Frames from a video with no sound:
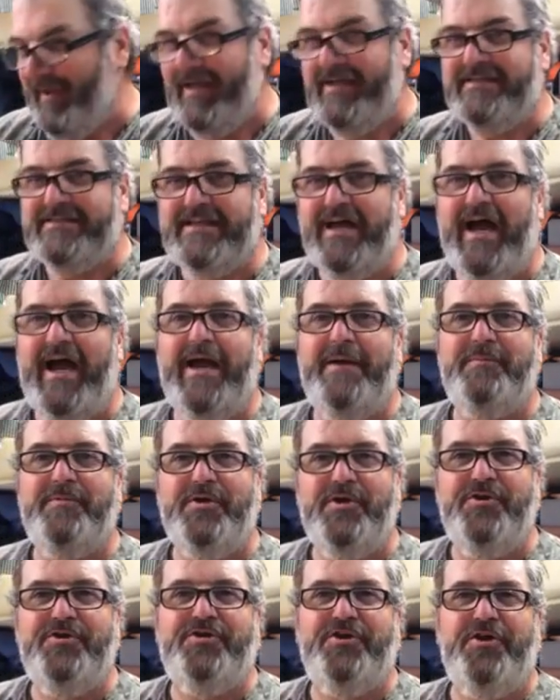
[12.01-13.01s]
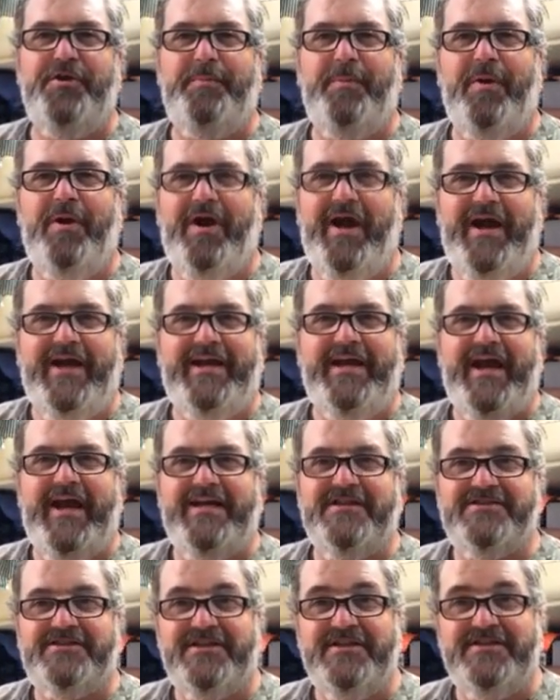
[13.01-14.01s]
big time YouTuber, I
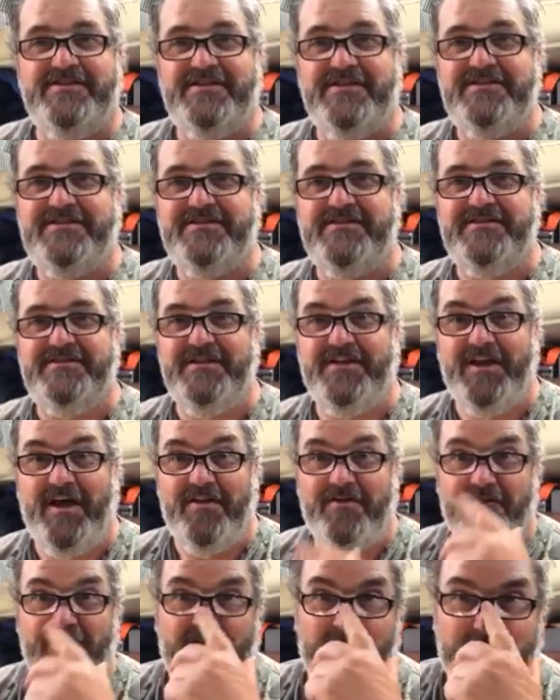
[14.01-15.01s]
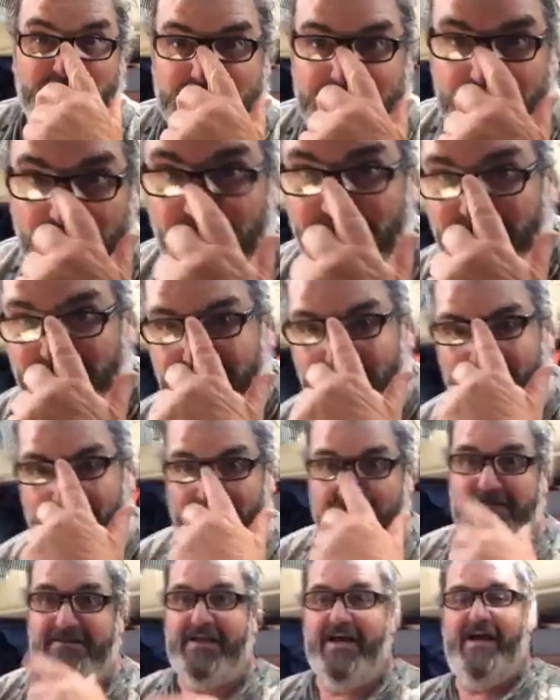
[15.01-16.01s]
guess, because this is another episode of
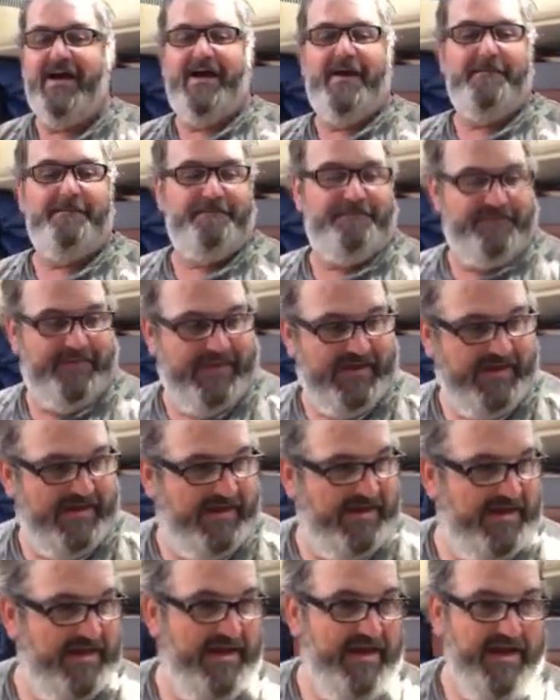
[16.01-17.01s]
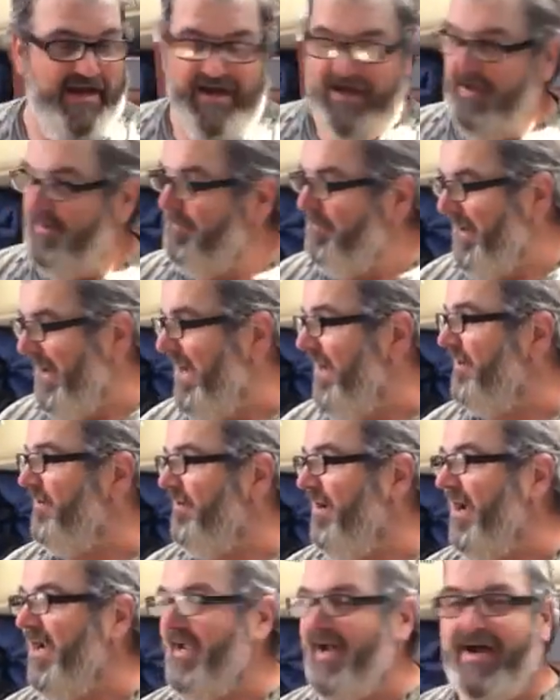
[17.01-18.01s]
Mail Time. And man, do
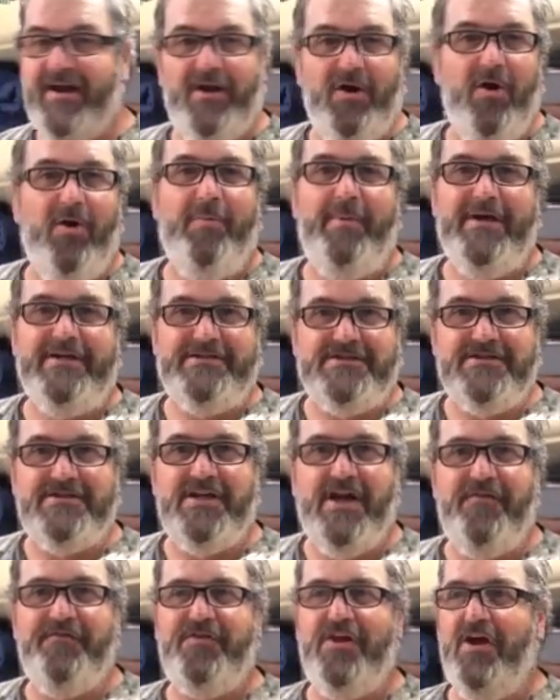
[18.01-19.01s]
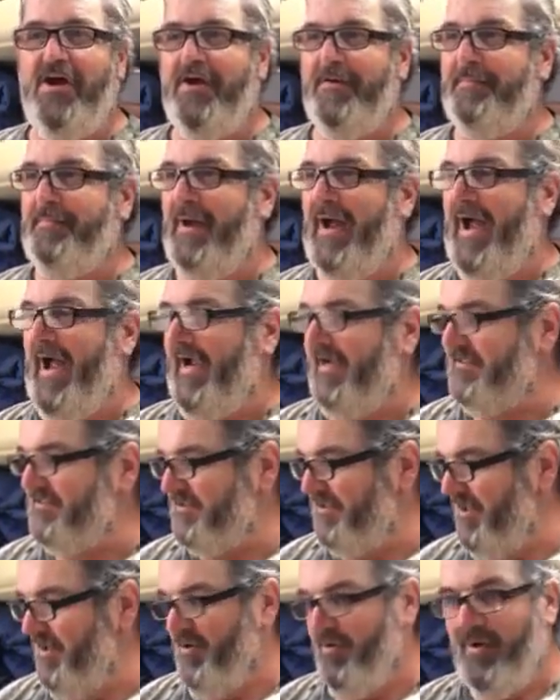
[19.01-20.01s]
I got a whole bunch of stuff to unpack.
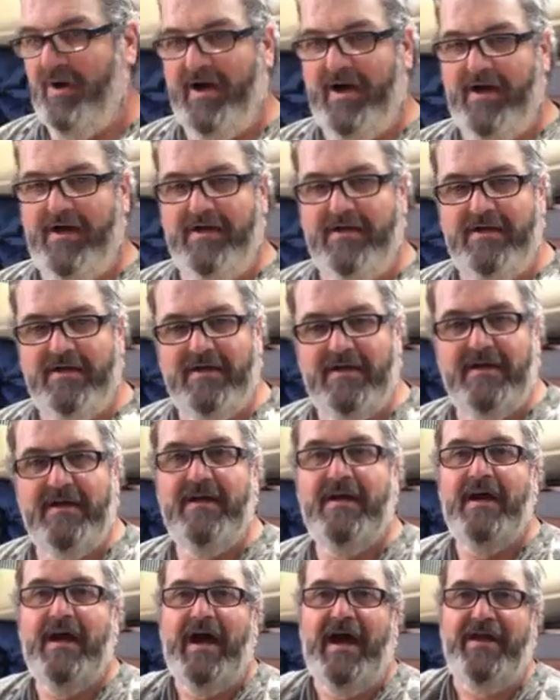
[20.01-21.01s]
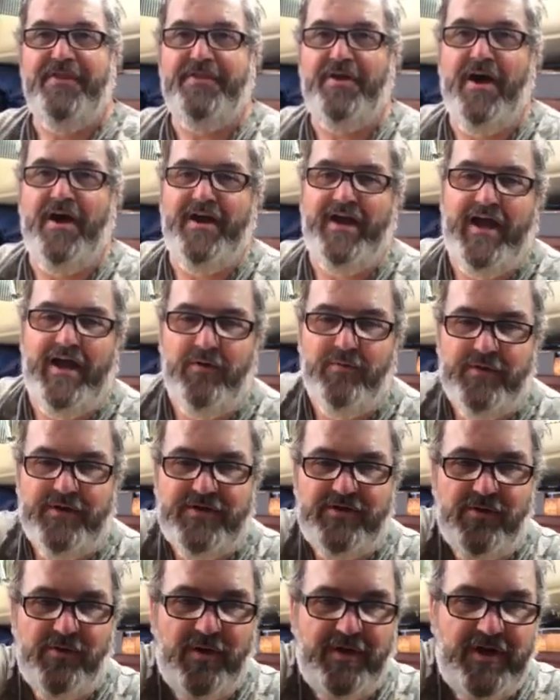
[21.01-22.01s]
So I thought I
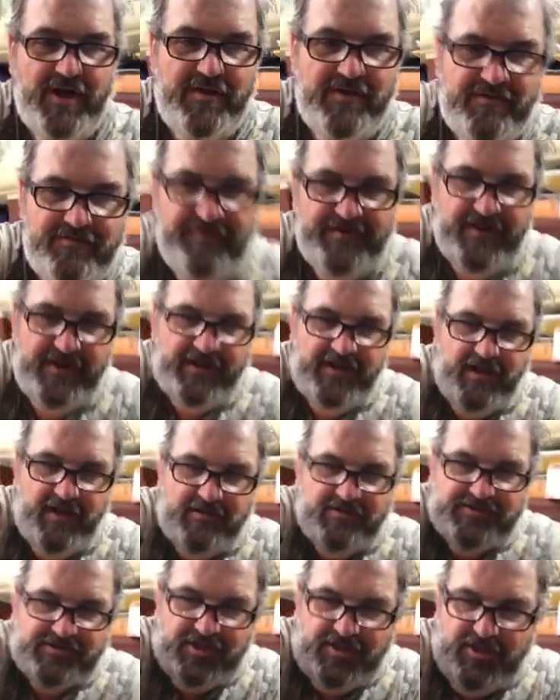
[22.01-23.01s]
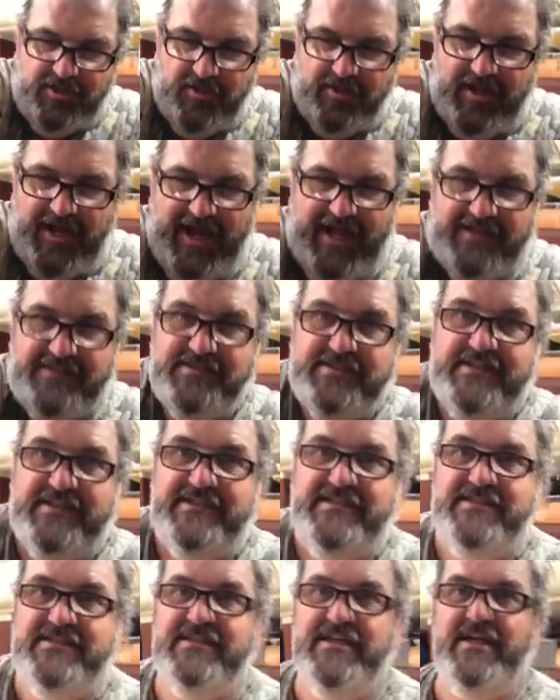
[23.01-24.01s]
would do another video so you guys
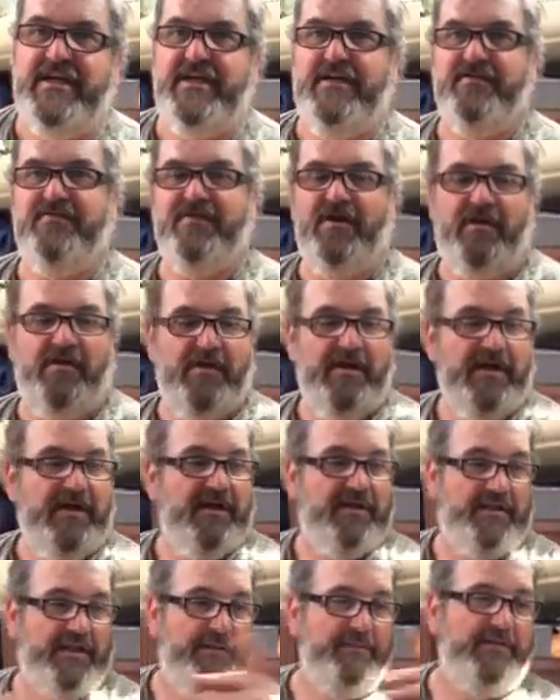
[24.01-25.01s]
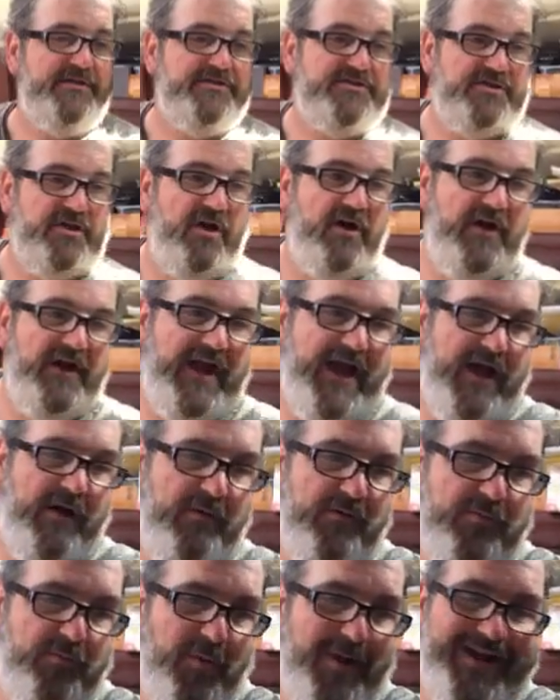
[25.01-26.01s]
can see. So let me start out
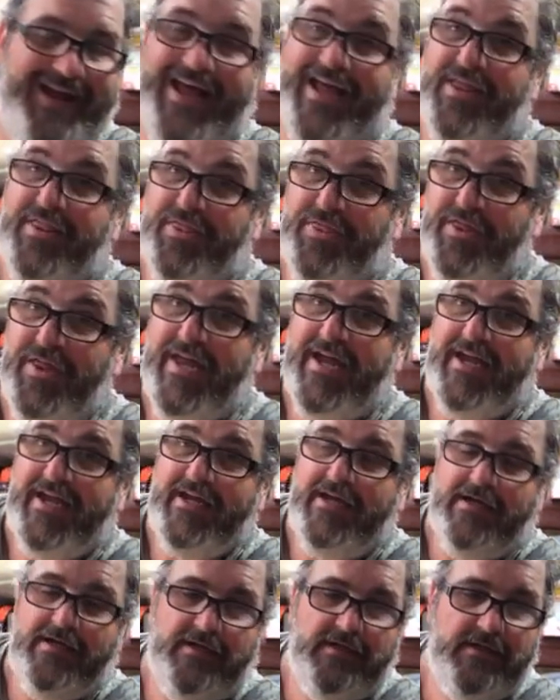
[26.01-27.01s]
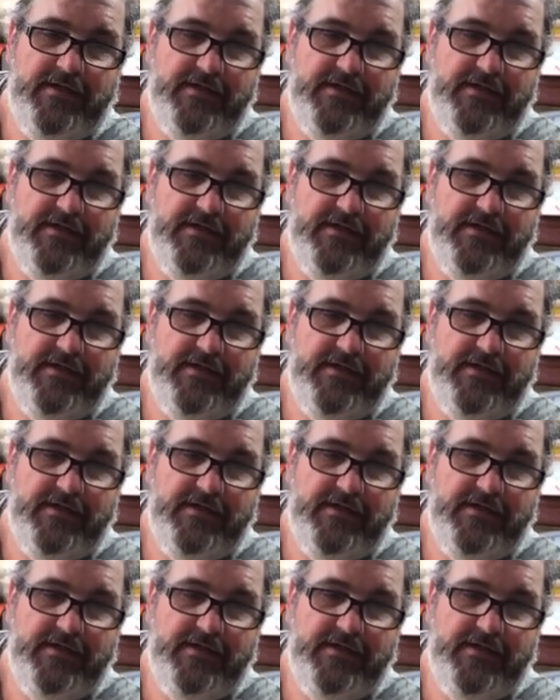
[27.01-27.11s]
with what I think